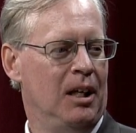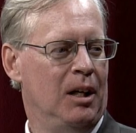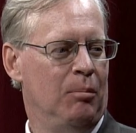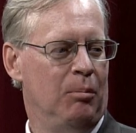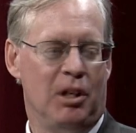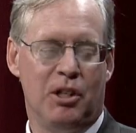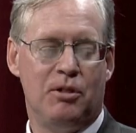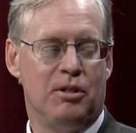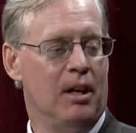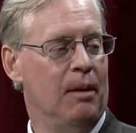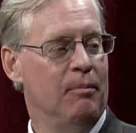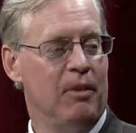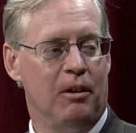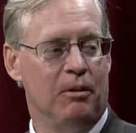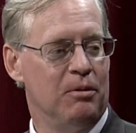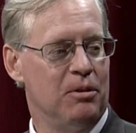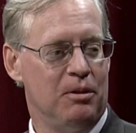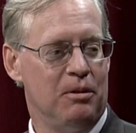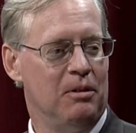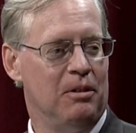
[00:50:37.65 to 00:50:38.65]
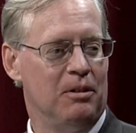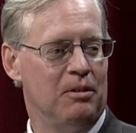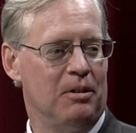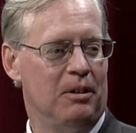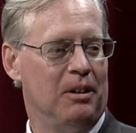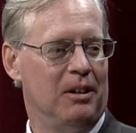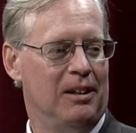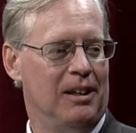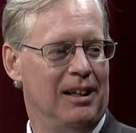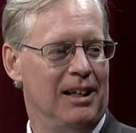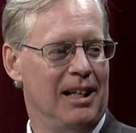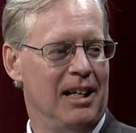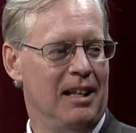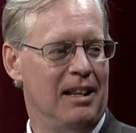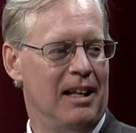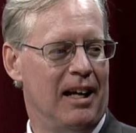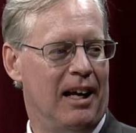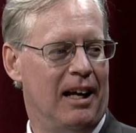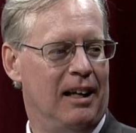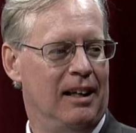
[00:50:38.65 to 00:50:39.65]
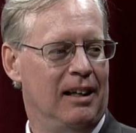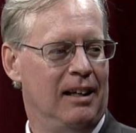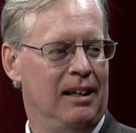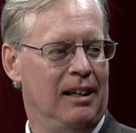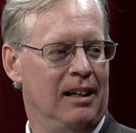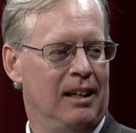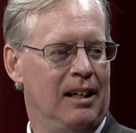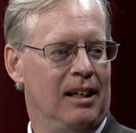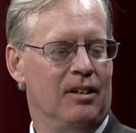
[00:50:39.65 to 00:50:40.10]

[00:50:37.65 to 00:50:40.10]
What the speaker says: because some of those students aren't going to need that. Mm-hmm.